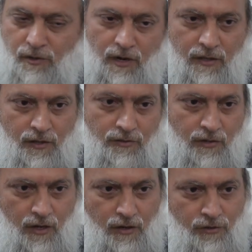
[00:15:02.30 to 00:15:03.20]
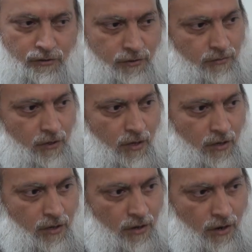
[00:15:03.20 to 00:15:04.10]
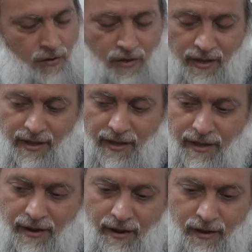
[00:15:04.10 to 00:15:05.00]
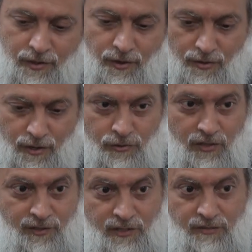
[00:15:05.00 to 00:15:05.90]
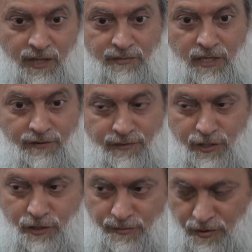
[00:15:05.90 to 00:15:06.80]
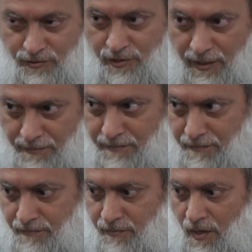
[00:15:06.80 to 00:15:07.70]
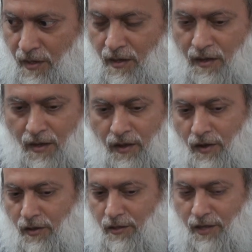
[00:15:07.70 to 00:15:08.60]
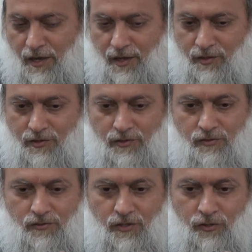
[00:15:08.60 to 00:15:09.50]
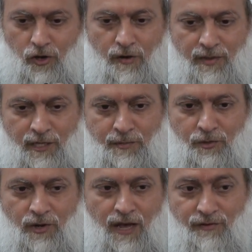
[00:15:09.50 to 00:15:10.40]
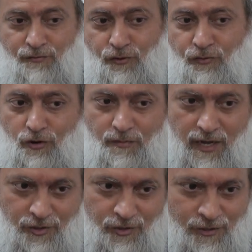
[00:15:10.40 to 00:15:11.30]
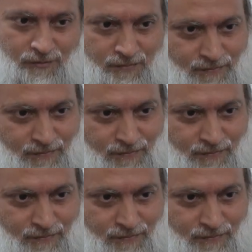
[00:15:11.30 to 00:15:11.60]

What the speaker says: to put on those clothes, you know, and until Rasulullah himself distributes them. The thing is, this army has been traveling for 4 months.